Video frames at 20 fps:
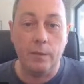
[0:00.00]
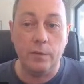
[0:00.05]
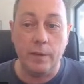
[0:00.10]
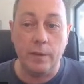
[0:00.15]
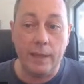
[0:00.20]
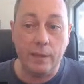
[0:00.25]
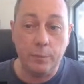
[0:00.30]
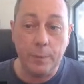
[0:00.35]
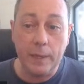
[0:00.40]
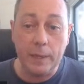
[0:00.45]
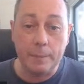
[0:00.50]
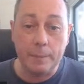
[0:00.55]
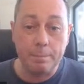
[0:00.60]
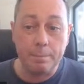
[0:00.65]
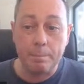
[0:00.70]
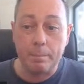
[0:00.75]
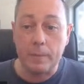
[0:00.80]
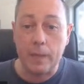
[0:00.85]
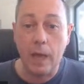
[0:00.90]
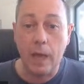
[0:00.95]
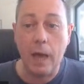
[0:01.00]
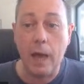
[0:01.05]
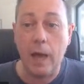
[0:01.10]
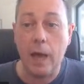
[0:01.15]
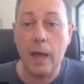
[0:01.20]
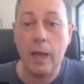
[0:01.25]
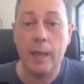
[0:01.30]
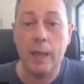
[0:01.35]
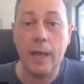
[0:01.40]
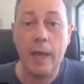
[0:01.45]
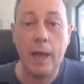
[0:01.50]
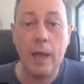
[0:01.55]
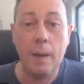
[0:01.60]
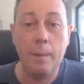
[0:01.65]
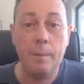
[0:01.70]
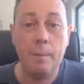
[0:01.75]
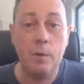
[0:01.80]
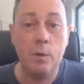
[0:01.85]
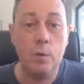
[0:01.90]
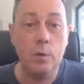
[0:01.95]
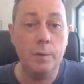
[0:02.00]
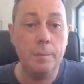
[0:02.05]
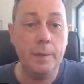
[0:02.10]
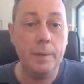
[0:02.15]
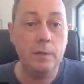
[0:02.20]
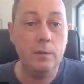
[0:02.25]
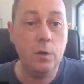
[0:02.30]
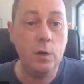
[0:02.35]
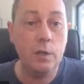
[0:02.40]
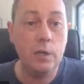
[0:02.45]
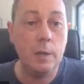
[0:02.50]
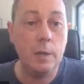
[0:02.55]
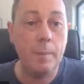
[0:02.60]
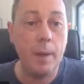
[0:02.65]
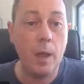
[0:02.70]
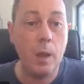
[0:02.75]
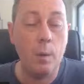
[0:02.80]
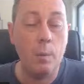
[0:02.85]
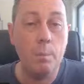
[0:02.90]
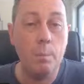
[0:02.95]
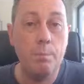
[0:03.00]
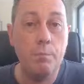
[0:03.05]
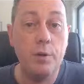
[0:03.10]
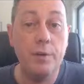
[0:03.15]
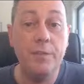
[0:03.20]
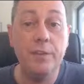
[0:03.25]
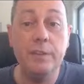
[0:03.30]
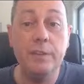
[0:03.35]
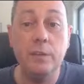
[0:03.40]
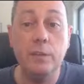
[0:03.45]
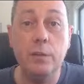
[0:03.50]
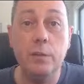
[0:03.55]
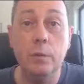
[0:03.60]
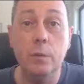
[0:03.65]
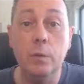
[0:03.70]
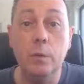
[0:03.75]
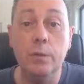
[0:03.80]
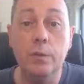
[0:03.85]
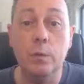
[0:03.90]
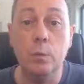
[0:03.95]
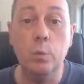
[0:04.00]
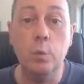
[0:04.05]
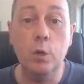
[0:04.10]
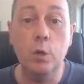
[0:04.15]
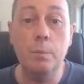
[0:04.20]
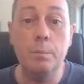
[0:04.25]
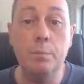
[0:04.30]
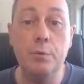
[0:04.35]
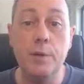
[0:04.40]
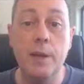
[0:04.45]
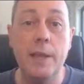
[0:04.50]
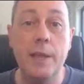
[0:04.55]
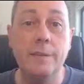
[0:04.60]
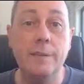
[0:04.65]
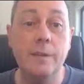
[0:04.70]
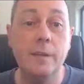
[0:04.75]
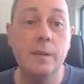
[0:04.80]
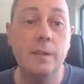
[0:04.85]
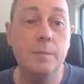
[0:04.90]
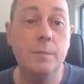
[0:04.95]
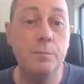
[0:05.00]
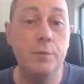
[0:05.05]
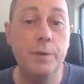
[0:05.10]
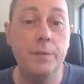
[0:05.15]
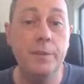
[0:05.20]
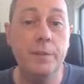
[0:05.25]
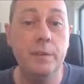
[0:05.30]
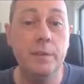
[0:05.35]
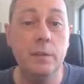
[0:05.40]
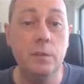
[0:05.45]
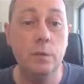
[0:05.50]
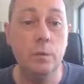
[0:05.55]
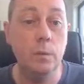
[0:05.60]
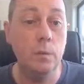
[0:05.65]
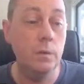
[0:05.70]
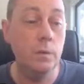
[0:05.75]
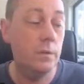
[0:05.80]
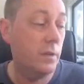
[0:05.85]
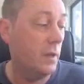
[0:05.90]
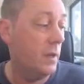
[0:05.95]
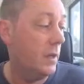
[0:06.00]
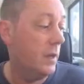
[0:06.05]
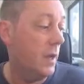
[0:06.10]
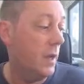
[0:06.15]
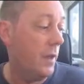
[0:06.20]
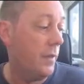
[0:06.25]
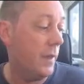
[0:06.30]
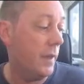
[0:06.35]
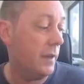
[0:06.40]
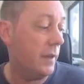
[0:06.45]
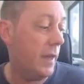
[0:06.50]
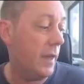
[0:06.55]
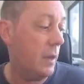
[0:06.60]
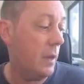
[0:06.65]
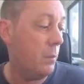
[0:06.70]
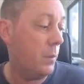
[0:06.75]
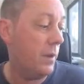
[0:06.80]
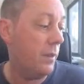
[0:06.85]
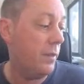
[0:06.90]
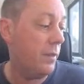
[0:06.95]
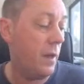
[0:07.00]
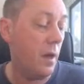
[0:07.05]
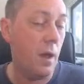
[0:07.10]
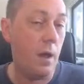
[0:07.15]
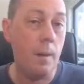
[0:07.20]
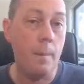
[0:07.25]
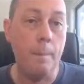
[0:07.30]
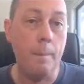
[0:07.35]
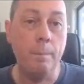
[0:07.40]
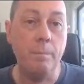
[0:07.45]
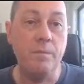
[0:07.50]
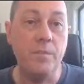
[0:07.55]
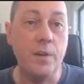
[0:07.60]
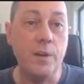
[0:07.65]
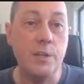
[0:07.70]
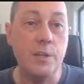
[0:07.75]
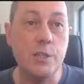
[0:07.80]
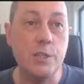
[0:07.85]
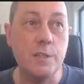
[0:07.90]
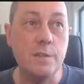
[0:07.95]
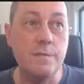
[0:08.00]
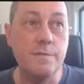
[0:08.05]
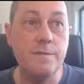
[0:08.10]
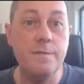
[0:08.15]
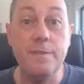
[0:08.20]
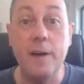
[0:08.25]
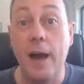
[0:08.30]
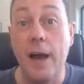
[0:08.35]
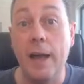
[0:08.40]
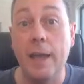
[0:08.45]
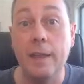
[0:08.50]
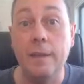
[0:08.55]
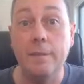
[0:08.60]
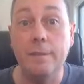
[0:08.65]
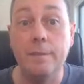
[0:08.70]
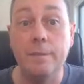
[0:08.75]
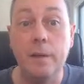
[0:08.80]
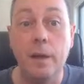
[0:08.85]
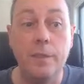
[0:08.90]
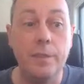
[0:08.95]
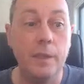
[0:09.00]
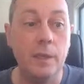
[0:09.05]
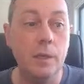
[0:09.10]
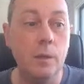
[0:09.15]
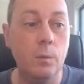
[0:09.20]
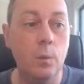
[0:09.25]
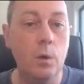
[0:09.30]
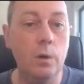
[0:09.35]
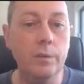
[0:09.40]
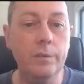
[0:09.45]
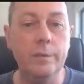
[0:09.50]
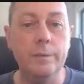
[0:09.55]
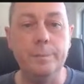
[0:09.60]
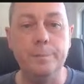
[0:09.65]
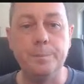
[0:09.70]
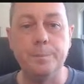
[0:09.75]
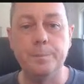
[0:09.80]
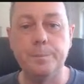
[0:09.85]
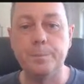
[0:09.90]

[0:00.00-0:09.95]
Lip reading: So next week, I am going to be talking about privacy tools. So WordPress privacy tools that came with version 5, I think it was.